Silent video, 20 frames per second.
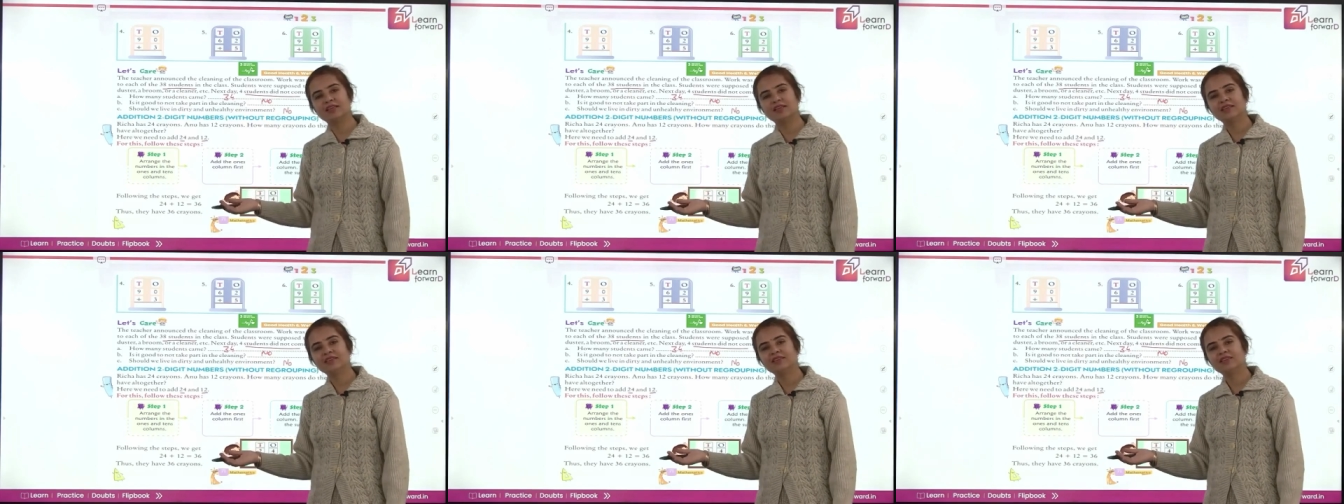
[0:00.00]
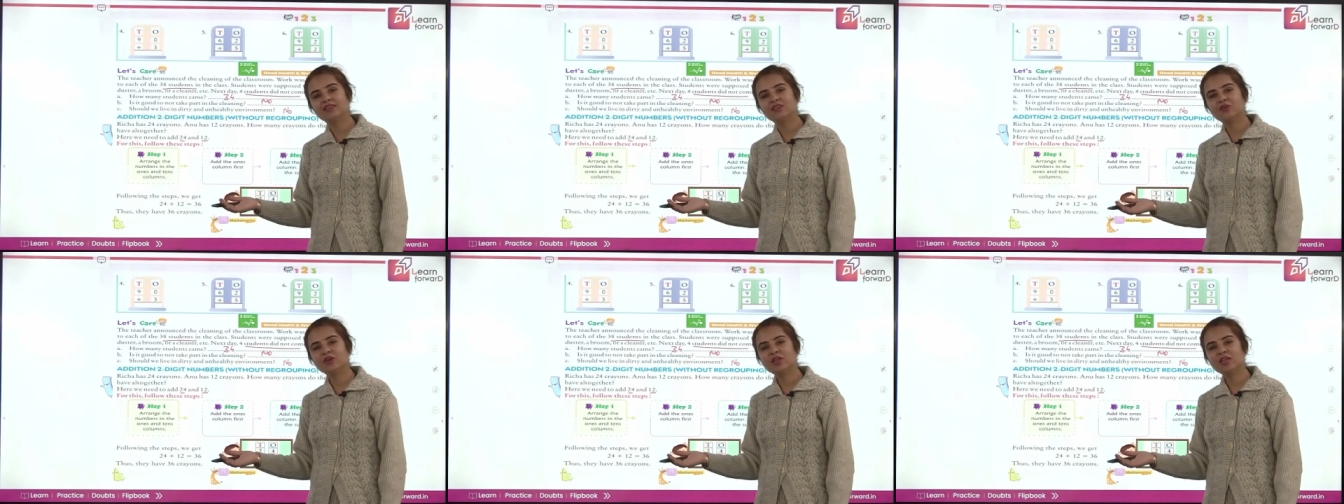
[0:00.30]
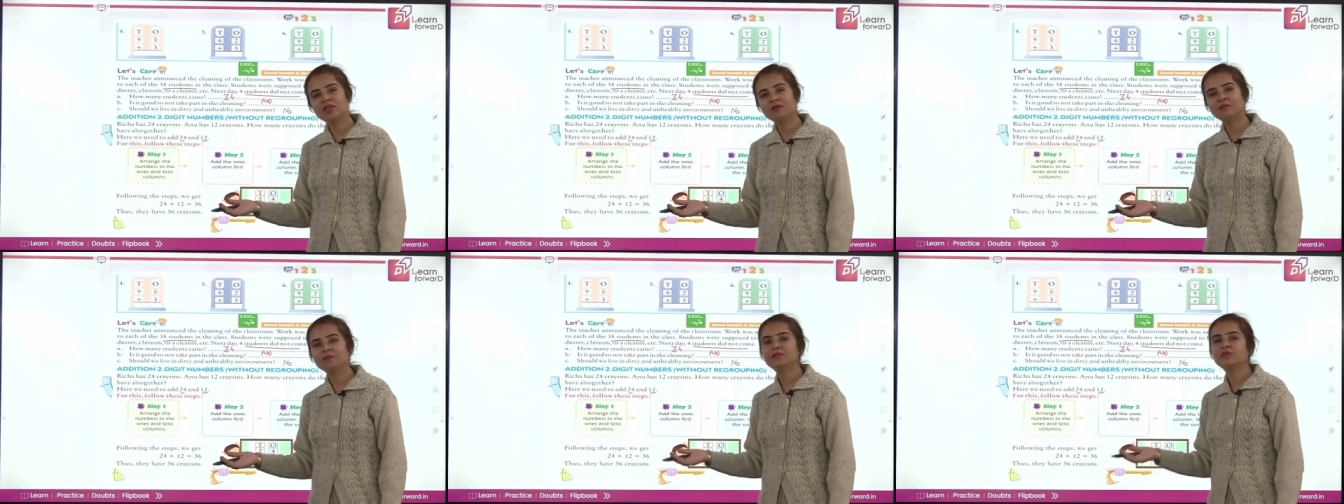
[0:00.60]
3.
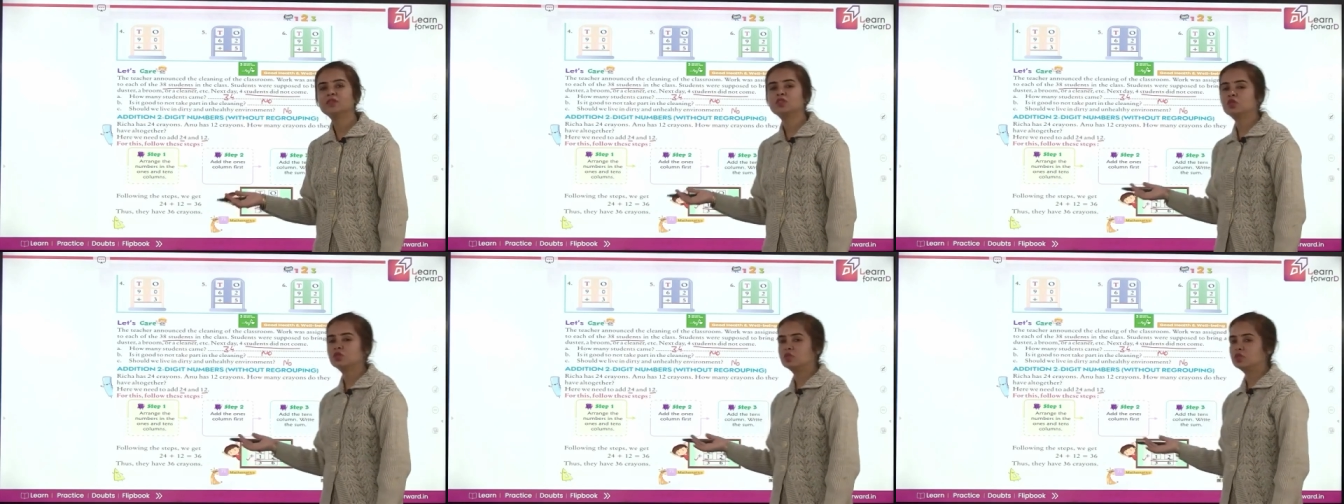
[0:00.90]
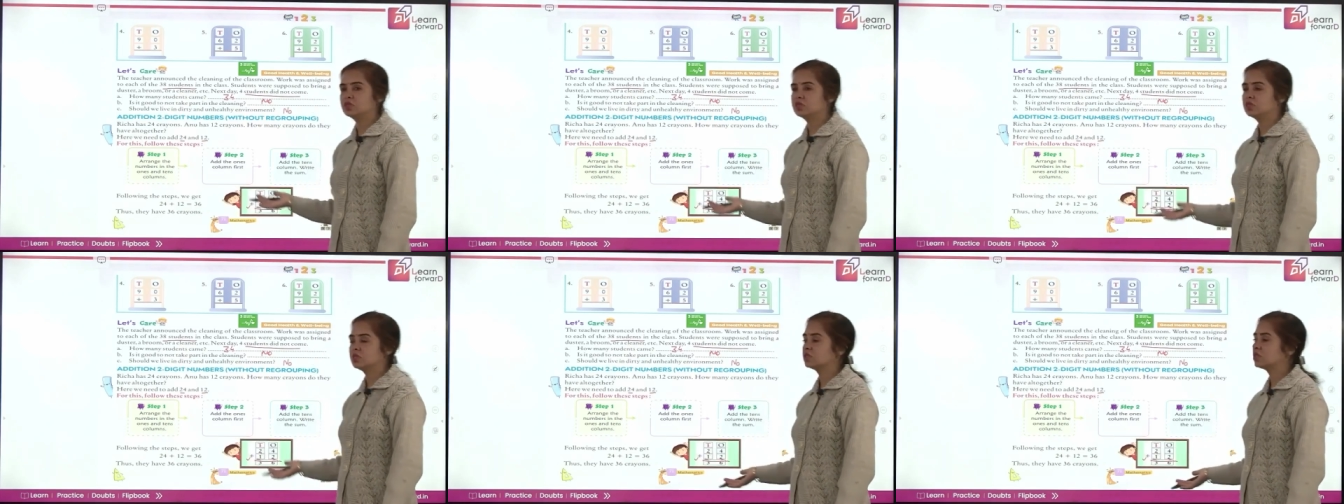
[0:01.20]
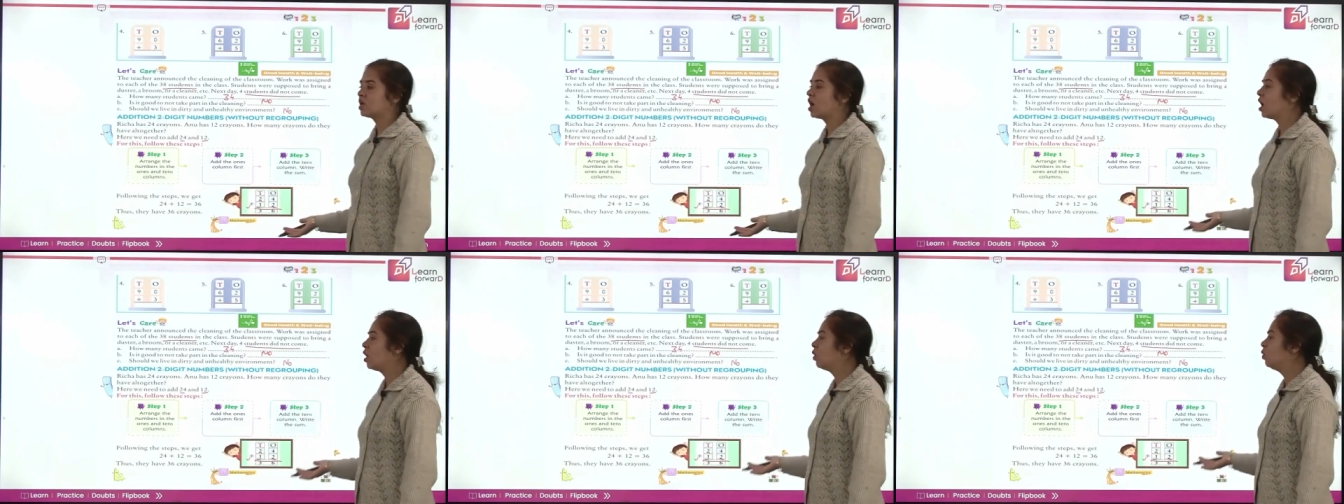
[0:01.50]
So this is
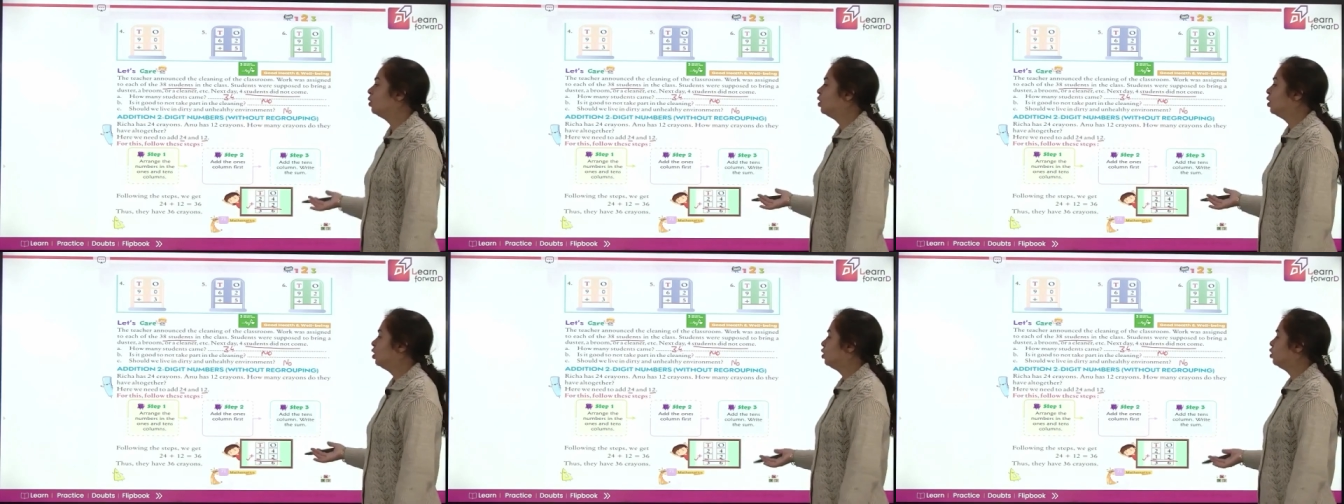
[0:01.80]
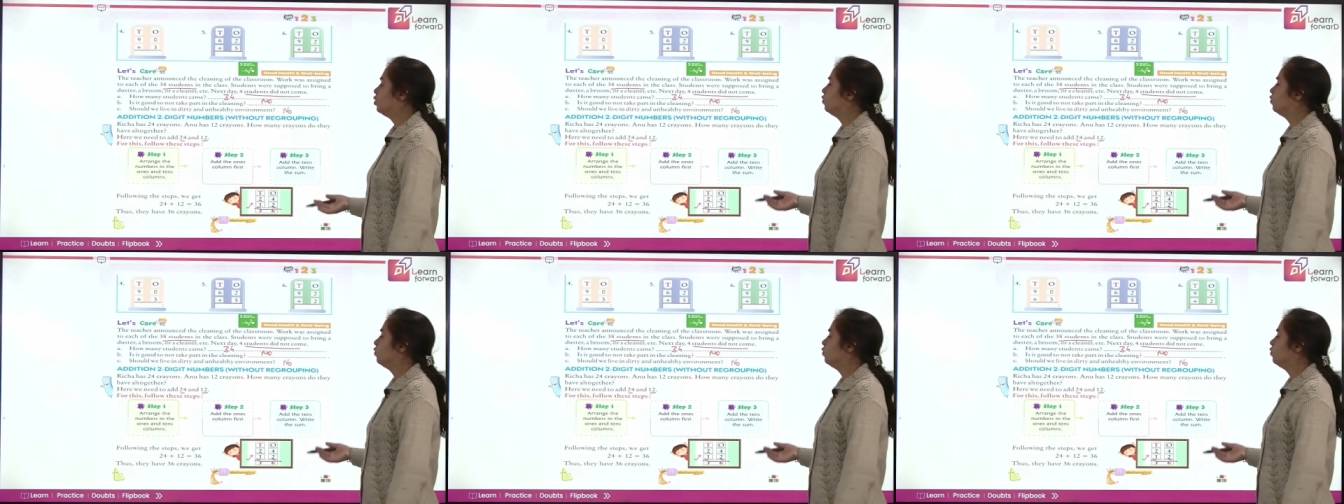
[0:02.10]
how you will